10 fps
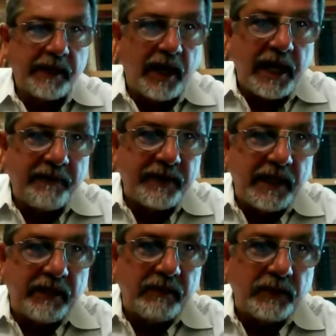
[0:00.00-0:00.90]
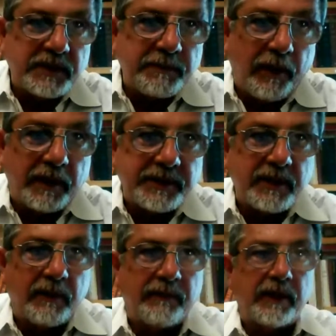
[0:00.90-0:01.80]
Now, I have another response
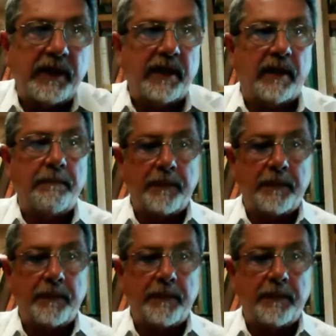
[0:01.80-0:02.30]
over here